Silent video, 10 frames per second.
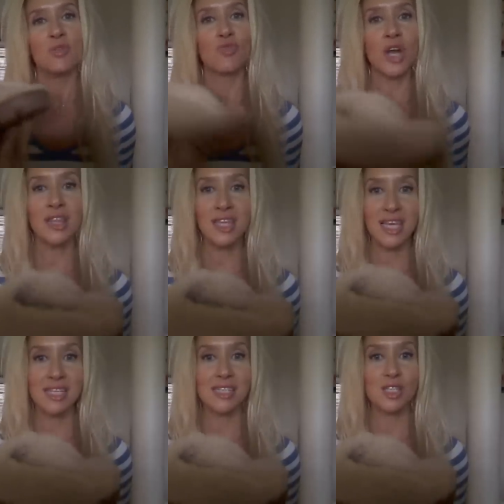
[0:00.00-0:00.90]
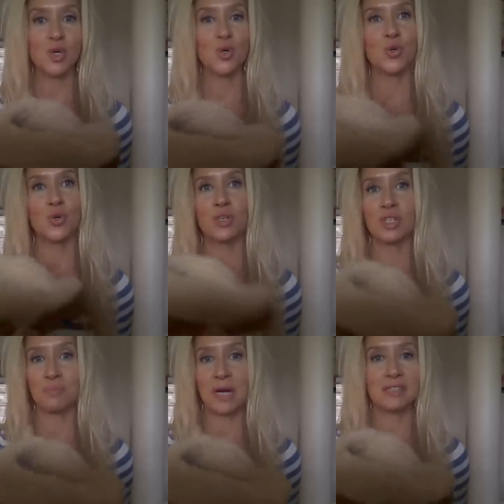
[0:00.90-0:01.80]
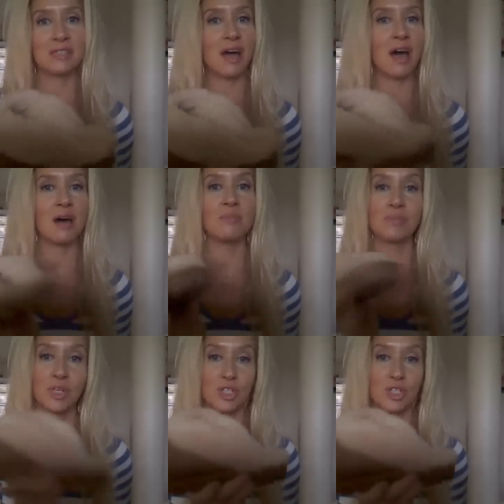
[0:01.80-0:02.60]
running the kids to school, to the bus stop,